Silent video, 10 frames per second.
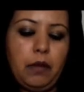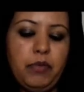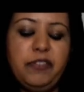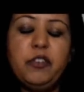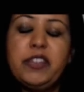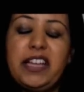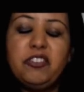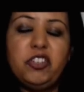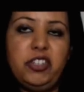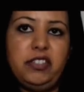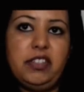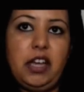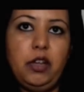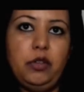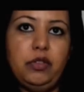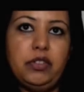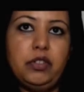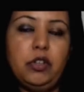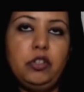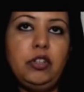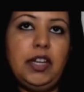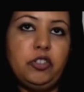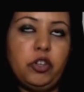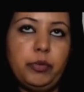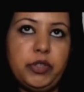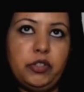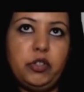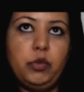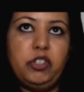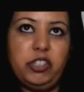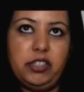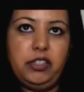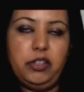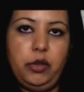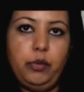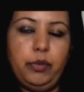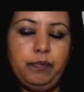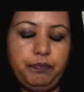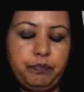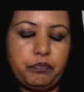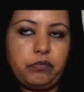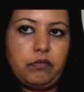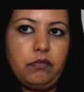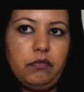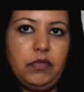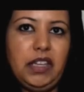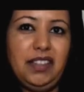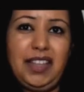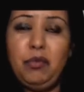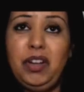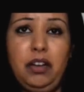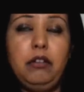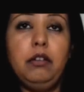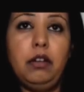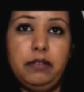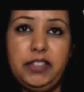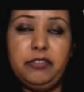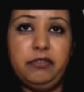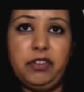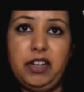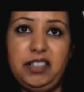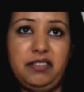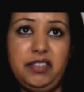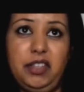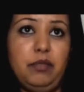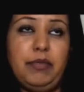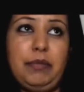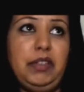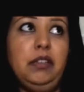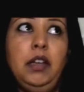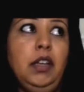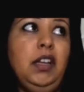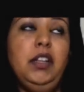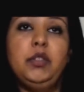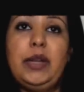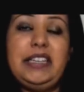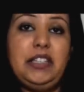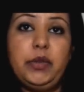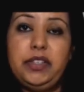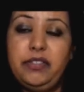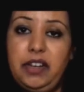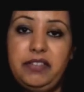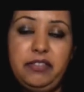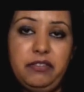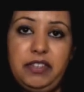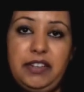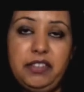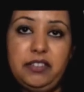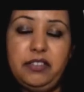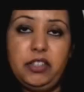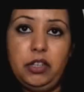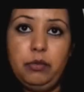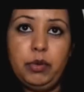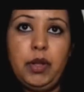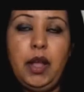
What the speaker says: Before they introduced those, your lunch options were just soup. There were a lot of different varieties of soup, maybe 20-25 different flavours of soup.